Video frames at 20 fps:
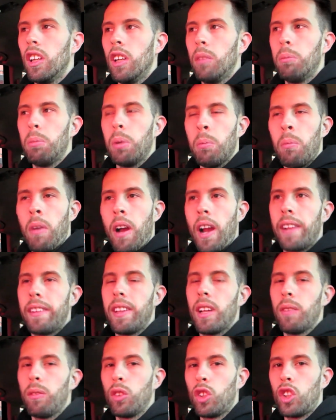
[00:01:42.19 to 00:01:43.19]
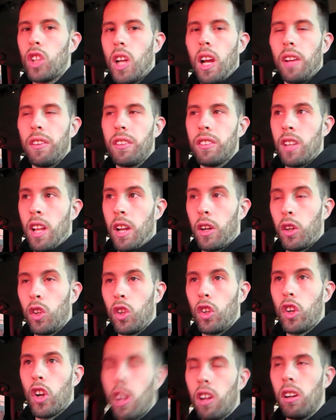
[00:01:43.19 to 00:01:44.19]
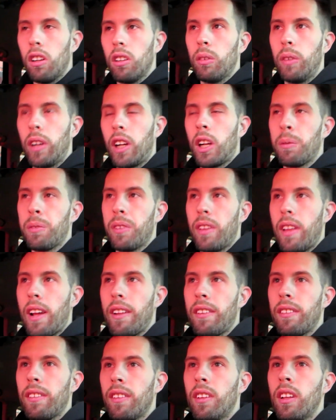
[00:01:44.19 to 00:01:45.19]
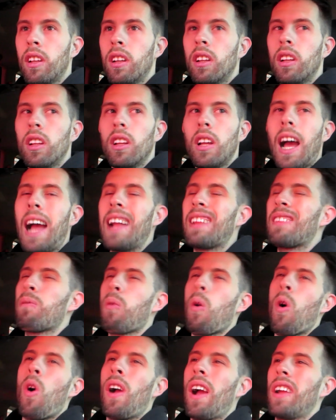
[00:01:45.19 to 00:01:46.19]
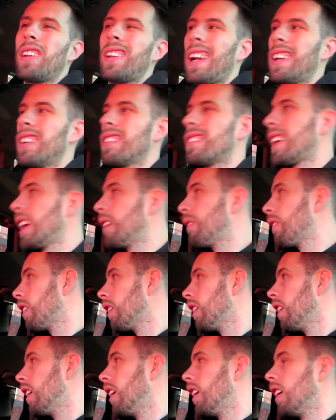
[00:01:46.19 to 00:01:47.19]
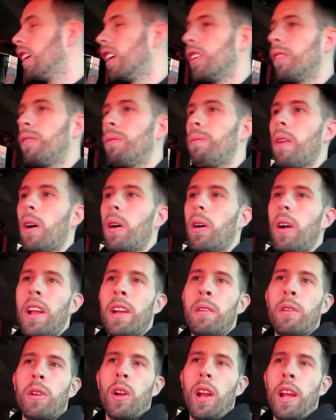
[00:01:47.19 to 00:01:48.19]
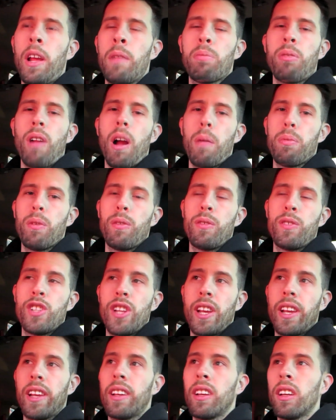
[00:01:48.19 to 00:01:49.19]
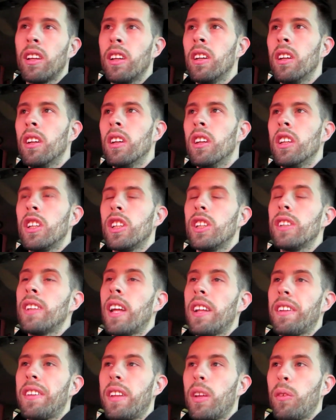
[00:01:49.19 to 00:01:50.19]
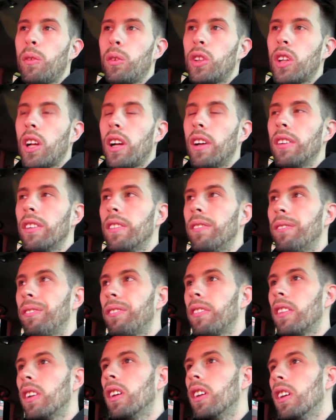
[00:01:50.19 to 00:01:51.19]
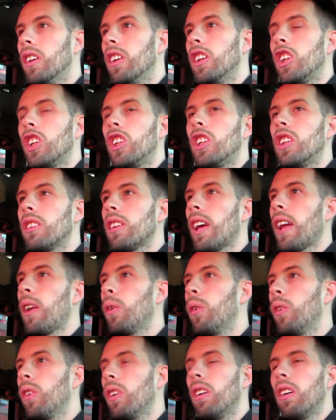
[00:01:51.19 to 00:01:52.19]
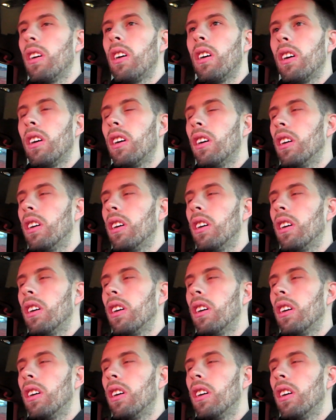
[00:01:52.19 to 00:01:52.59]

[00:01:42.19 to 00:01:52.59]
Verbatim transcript: But my devil child is not a good girl when it comes to that. That's wrong. I, I just gave her a, a, a imp improper shake. She's not the devil child. She's just I don't.